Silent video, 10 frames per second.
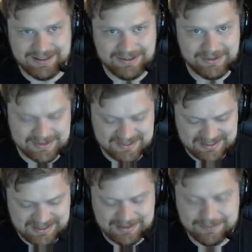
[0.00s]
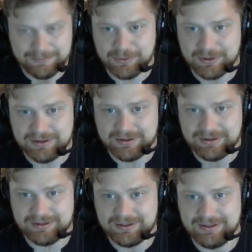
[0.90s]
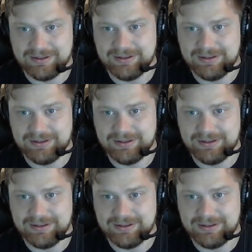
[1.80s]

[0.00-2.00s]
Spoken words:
You'll see it more clearly